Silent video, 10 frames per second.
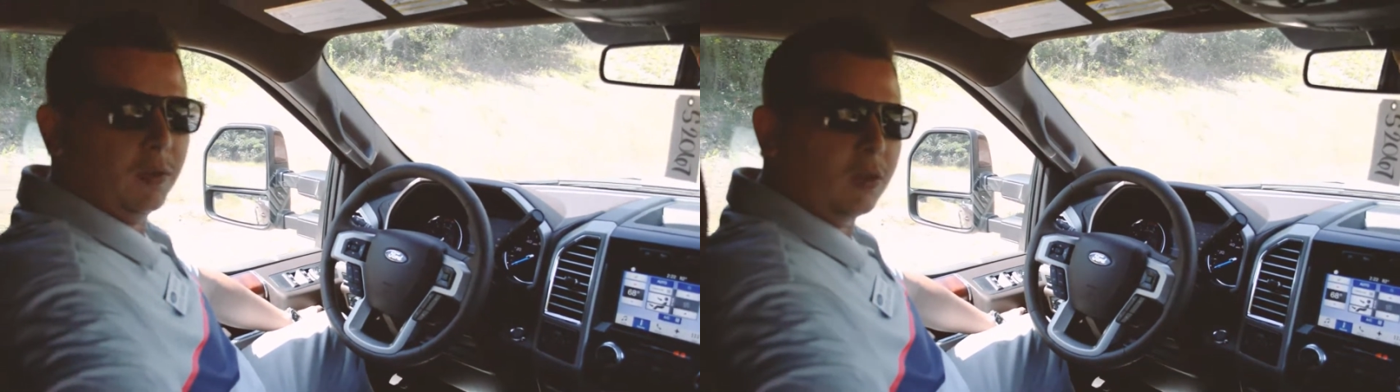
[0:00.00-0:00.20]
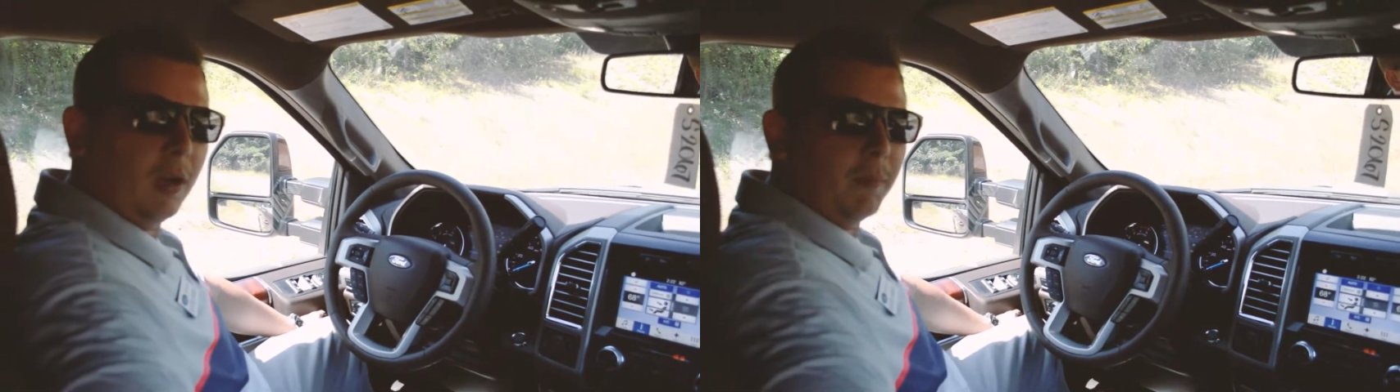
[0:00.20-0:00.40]

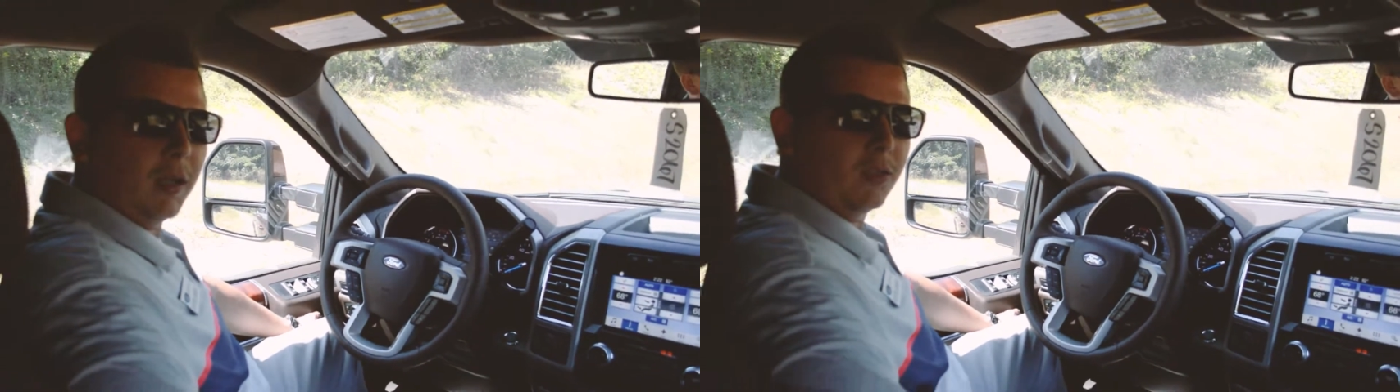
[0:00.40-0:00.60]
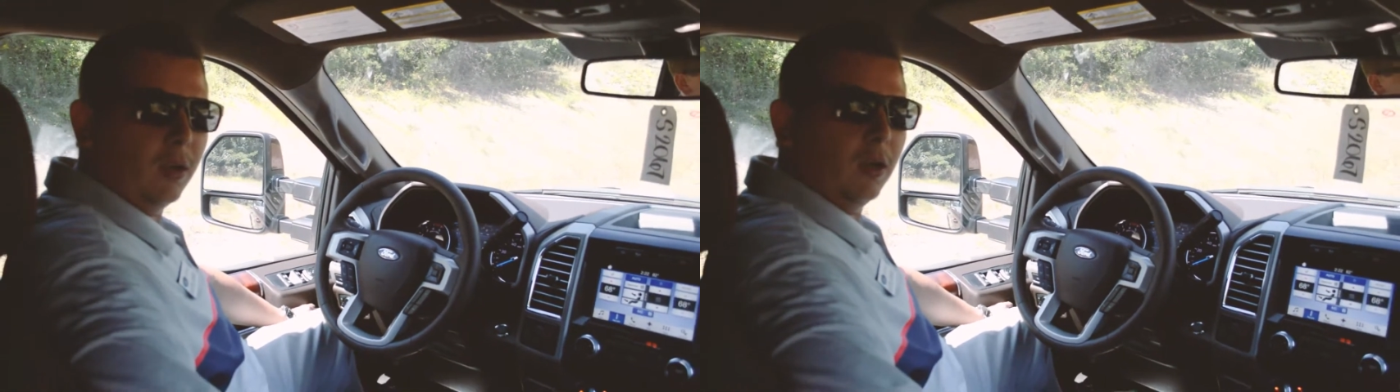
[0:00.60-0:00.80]
drive
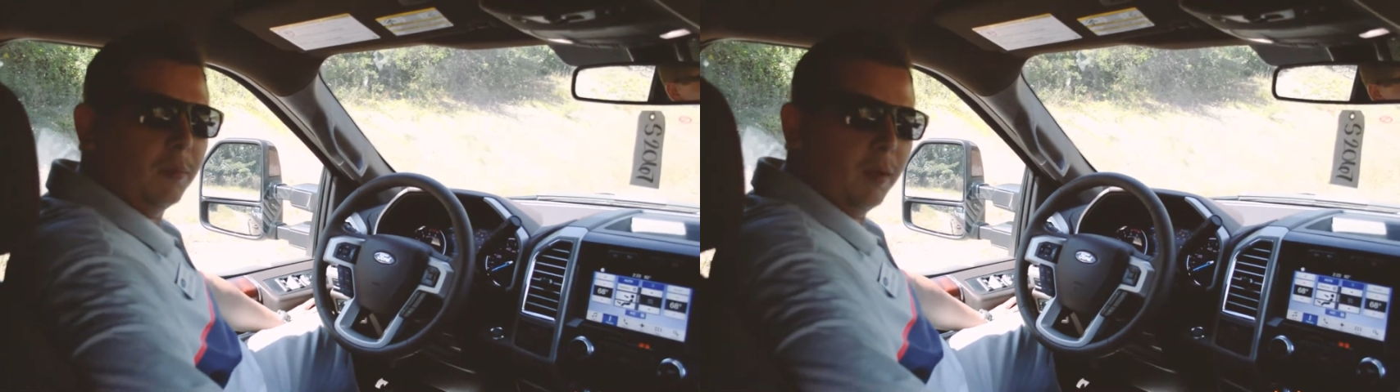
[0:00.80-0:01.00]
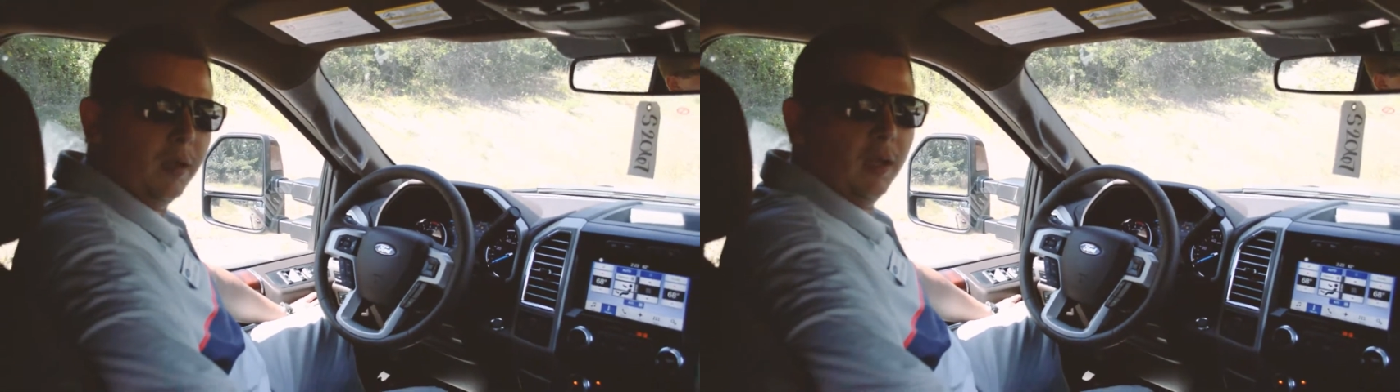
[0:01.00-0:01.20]
my truck,
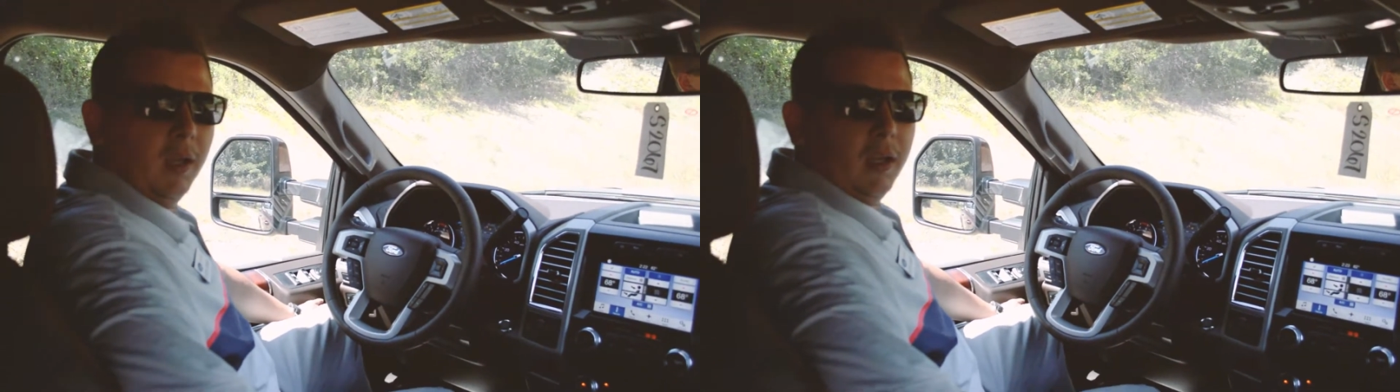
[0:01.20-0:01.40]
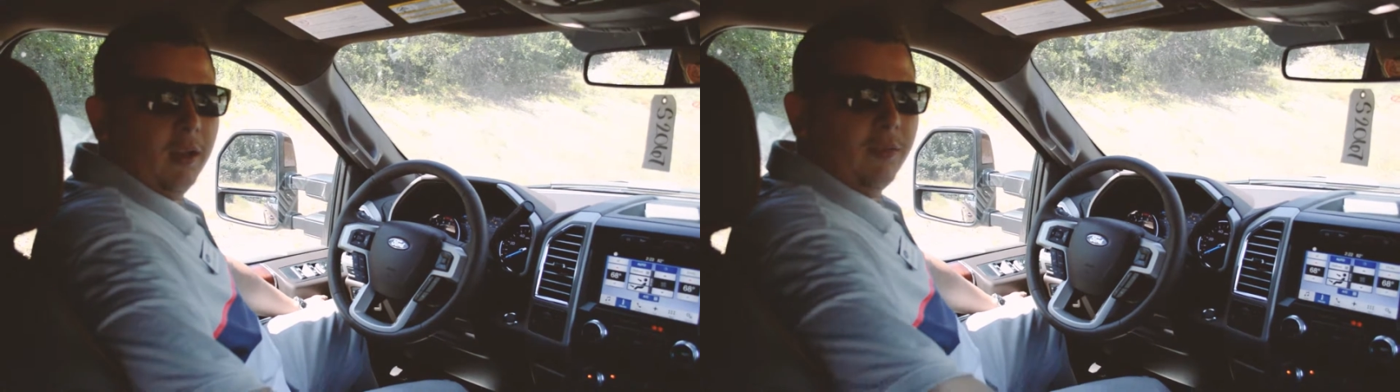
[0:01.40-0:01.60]
but
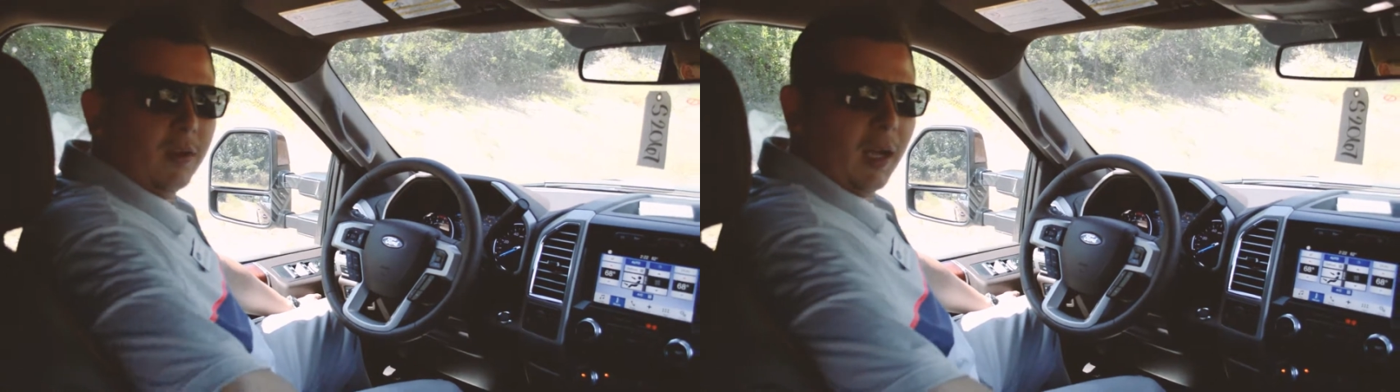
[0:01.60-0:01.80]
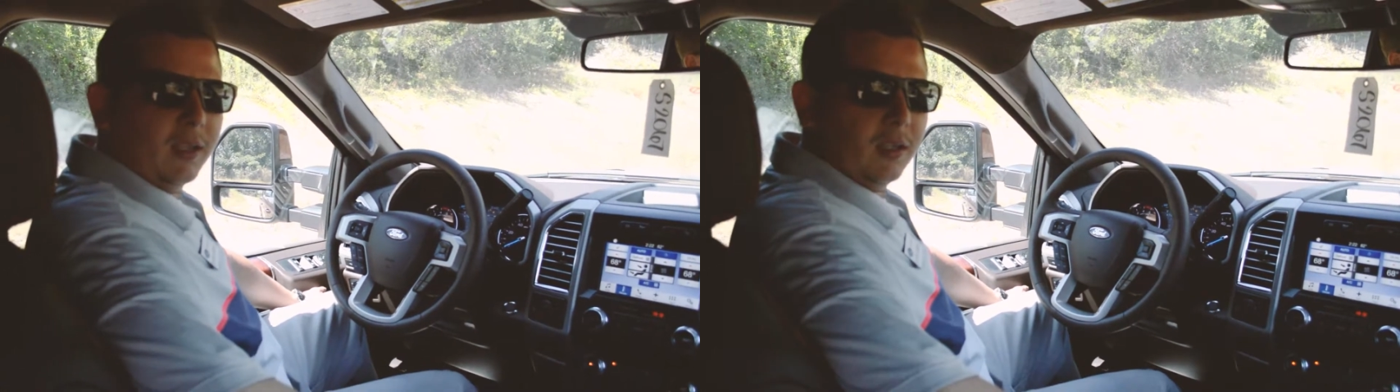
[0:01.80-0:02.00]
if you're
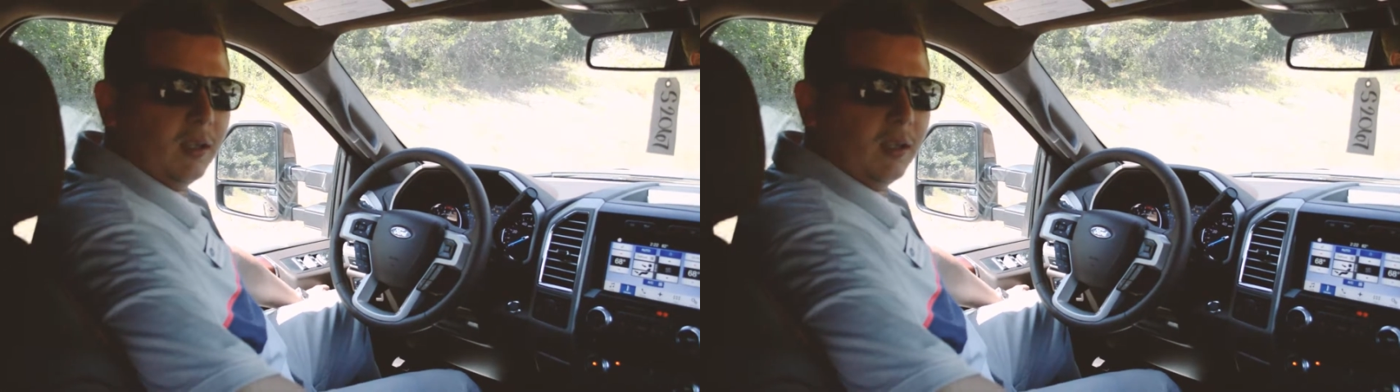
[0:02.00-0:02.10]
nicer